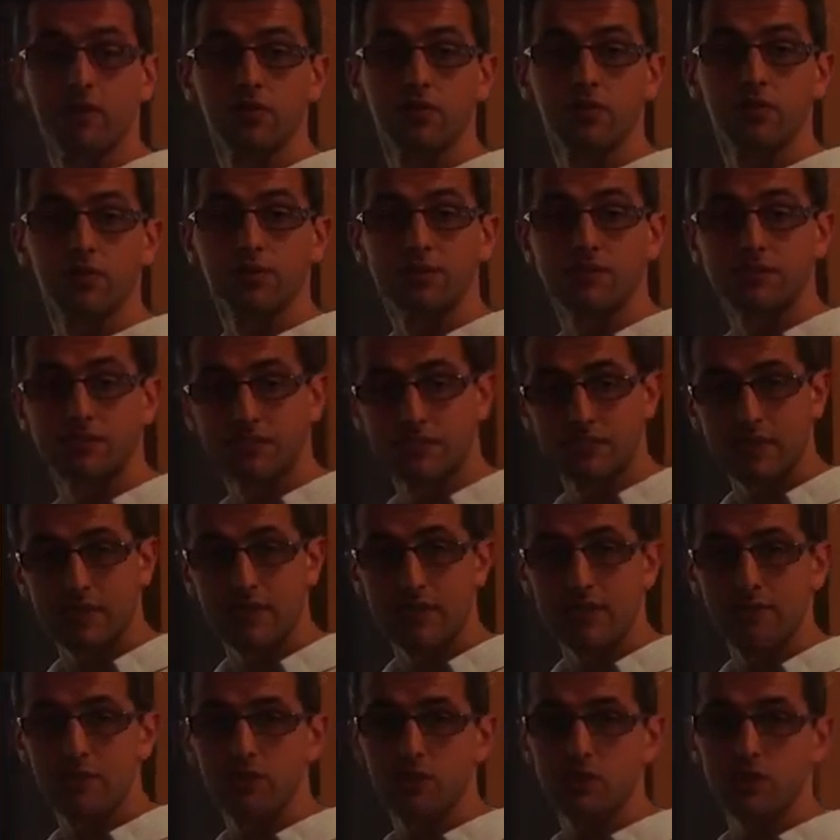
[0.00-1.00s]
the
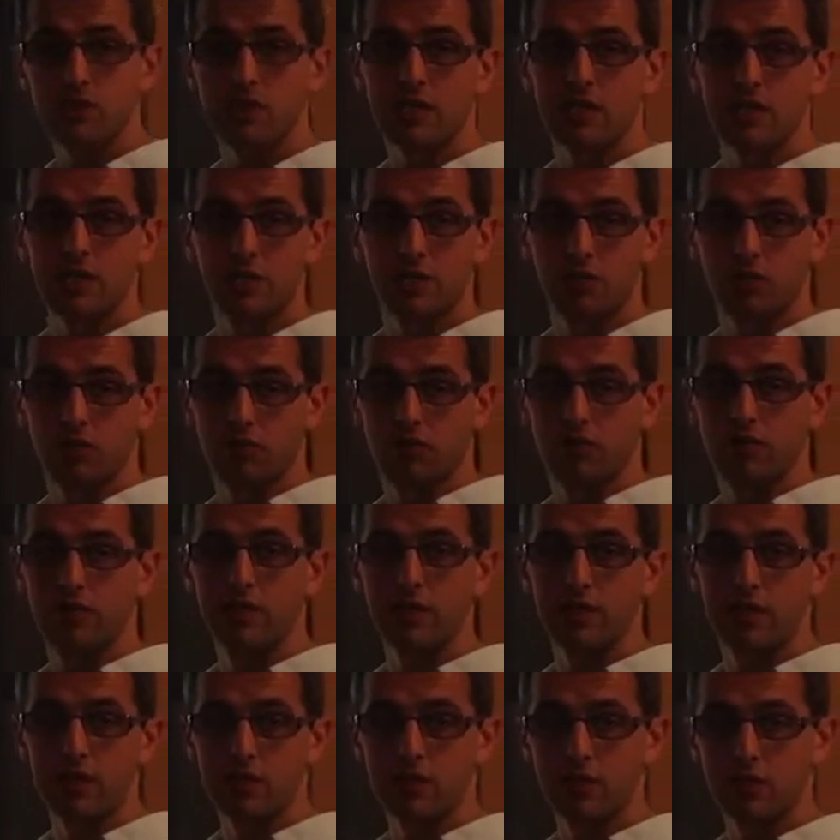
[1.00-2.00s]
same gene on
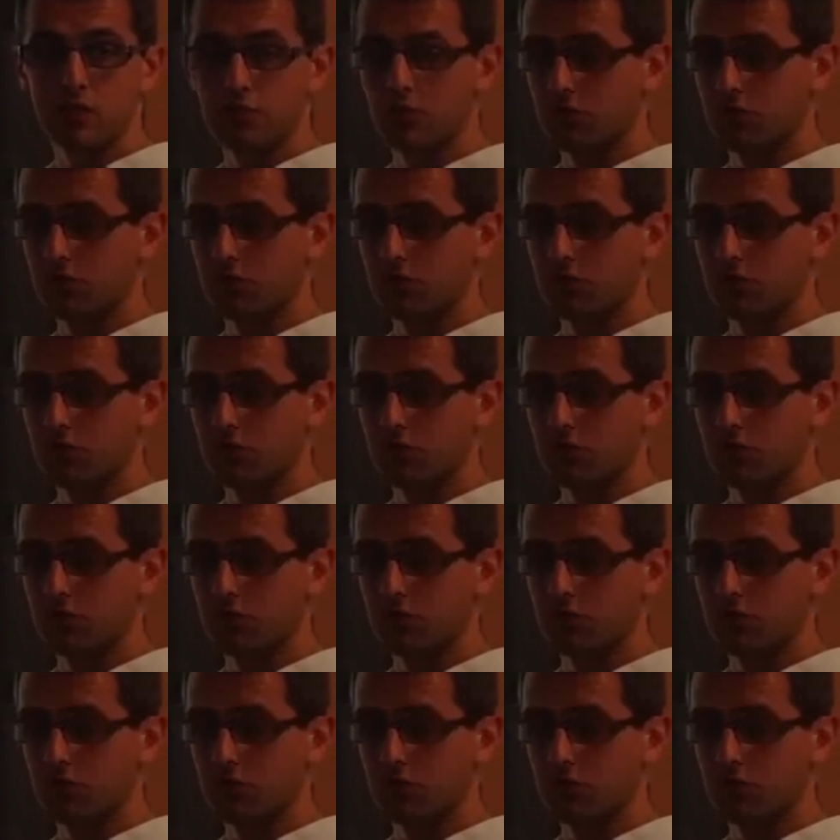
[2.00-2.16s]
each